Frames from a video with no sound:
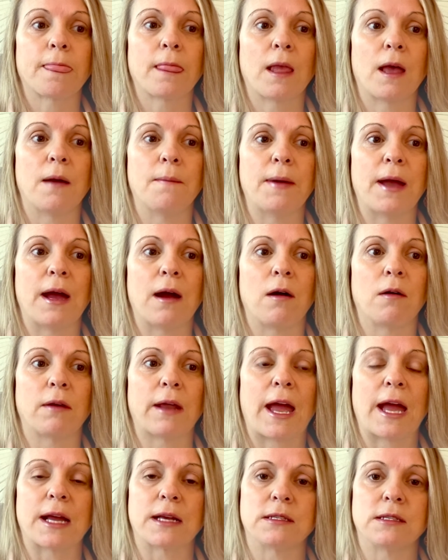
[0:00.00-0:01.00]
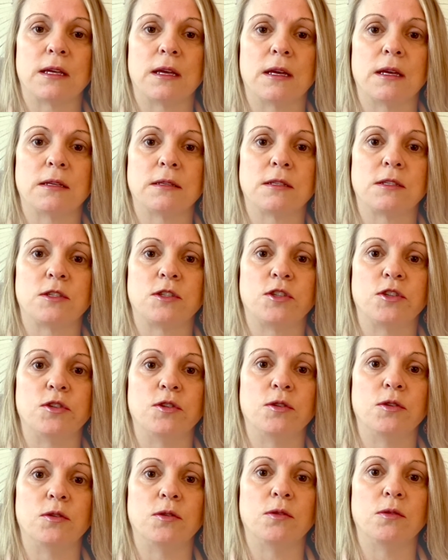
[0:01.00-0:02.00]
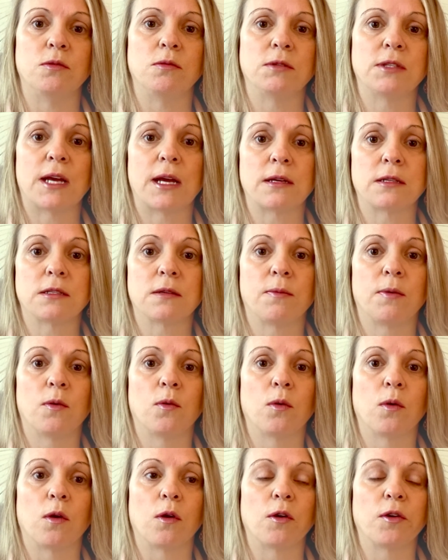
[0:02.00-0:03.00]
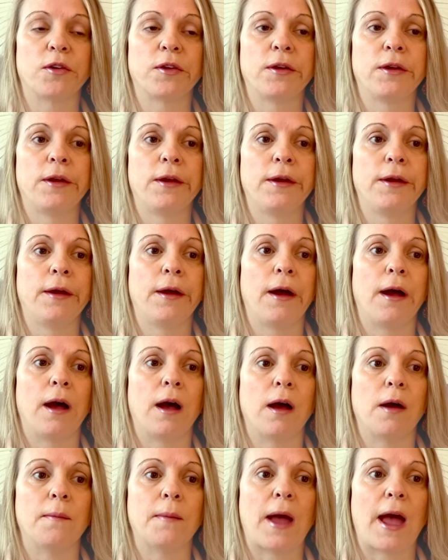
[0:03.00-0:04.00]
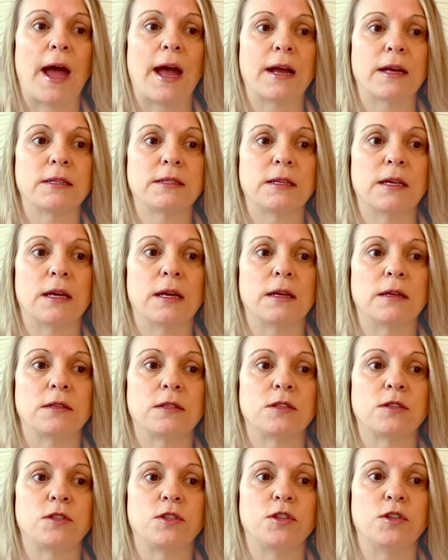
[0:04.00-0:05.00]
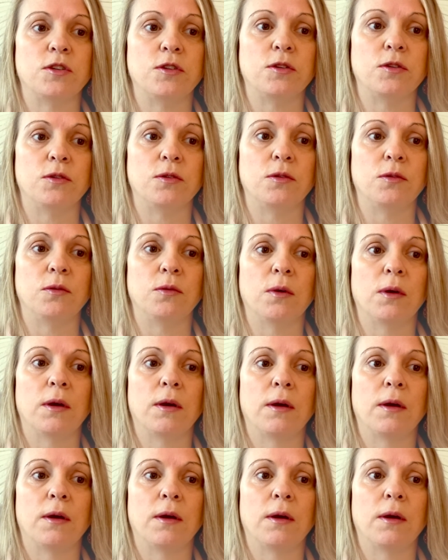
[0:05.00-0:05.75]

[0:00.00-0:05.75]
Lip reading: about access to tech support, access to